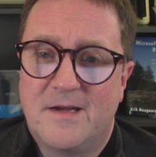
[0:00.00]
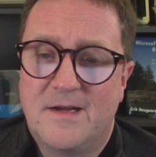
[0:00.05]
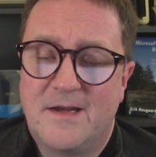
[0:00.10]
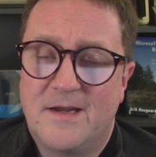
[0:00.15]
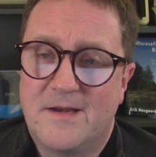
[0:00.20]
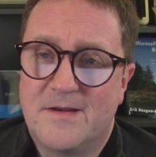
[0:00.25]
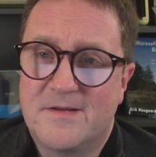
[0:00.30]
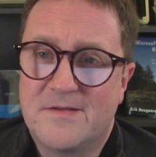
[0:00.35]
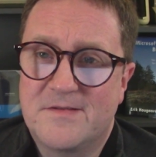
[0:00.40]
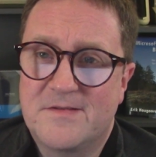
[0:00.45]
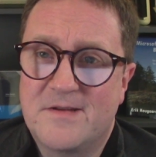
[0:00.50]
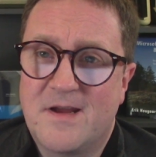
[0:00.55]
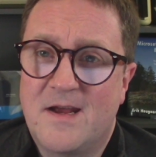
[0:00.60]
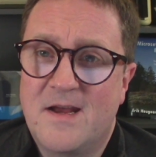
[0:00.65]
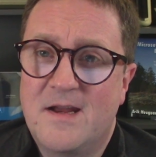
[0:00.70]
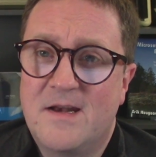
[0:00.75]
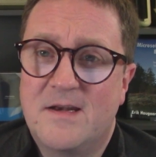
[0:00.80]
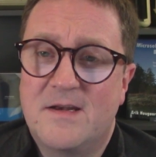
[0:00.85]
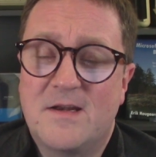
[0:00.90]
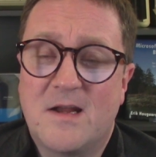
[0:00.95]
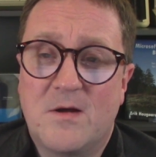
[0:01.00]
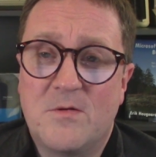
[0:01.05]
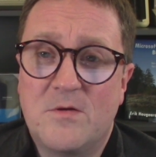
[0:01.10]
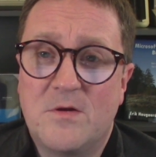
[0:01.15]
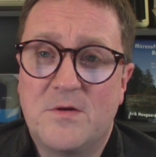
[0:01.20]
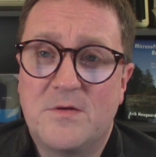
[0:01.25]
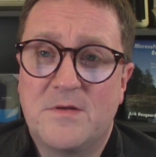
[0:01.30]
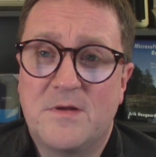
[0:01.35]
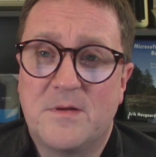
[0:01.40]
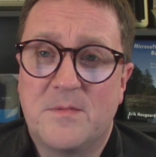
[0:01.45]
in design,
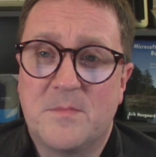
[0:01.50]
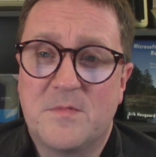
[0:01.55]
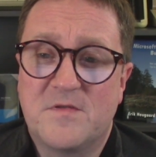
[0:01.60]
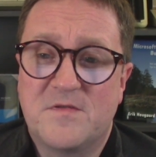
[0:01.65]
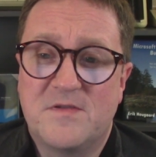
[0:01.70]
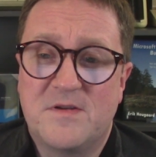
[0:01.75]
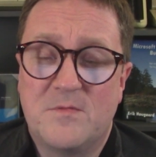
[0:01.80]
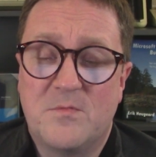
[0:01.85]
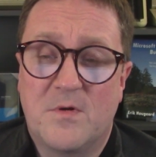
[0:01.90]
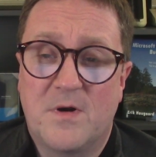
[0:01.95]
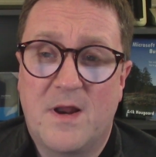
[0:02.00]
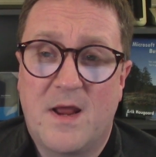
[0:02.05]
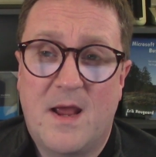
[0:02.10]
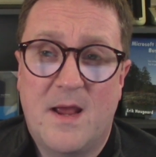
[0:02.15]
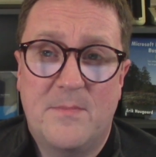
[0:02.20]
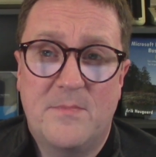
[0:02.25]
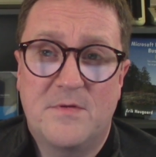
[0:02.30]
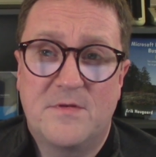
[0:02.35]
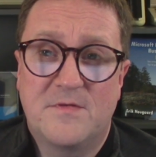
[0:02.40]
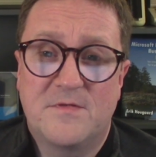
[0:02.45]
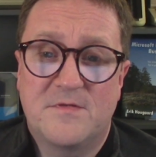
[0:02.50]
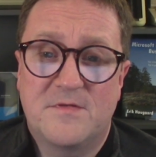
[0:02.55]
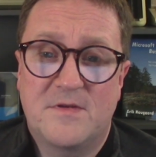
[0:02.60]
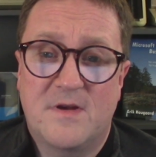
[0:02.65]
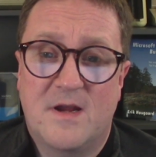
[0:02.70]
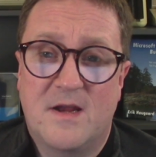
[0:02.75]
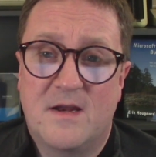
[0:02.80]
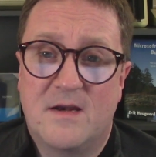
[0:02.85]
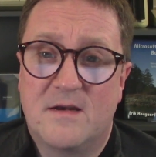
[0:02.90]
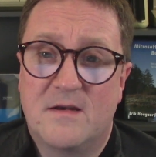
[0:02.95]
download them and see what happens,
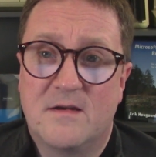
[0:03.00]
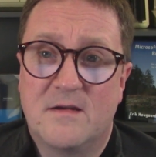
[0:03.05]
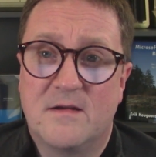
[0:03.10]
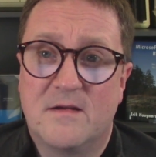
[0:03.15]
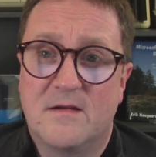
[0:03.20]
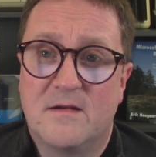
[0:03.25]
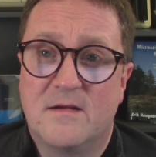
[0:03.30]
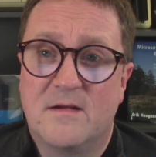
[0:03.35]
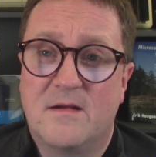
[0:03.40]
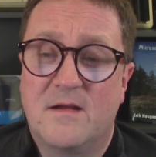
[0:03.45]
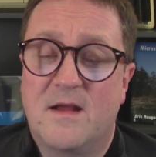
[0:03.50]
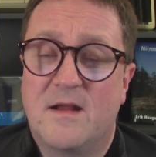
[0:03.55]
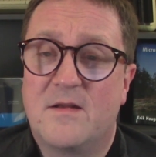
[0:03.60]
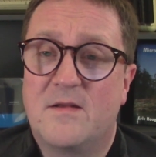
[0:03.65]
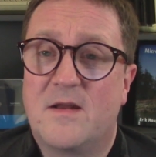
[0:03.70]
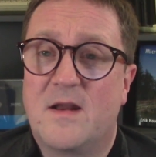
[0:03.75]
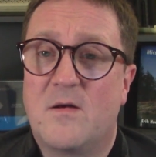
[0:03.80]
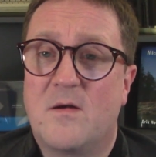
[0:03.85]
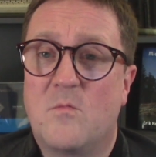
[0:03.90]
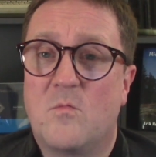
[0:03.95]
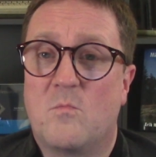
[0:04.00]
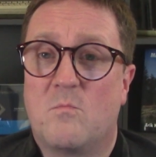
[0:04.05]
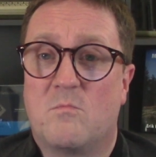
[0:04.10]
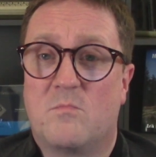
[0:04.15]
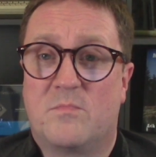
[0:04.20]
and then